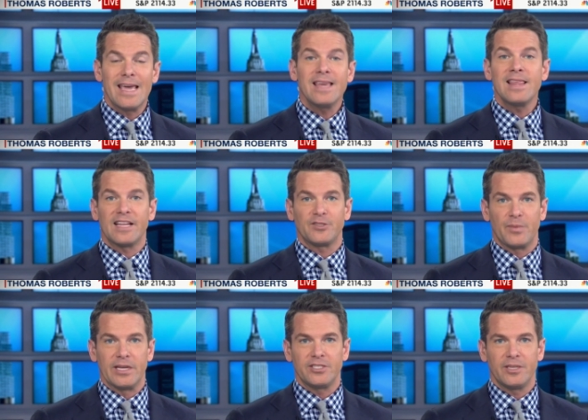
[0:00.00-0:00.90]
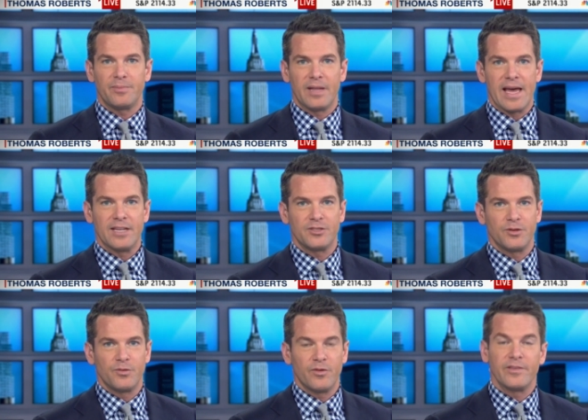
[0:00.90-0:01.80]
in that speech he planned
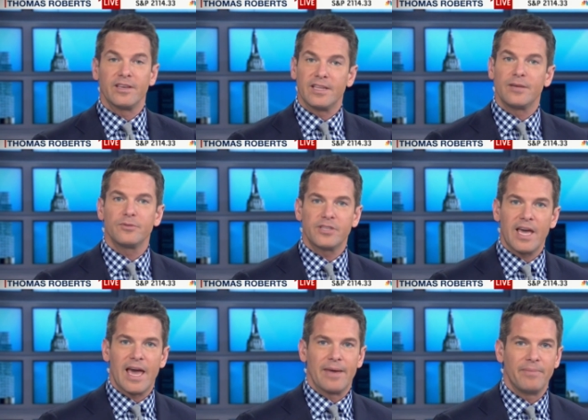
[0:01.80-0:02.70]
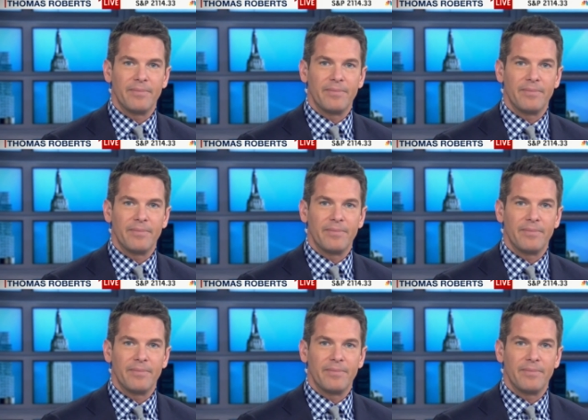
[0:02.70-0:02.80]
to reveal that he was gay?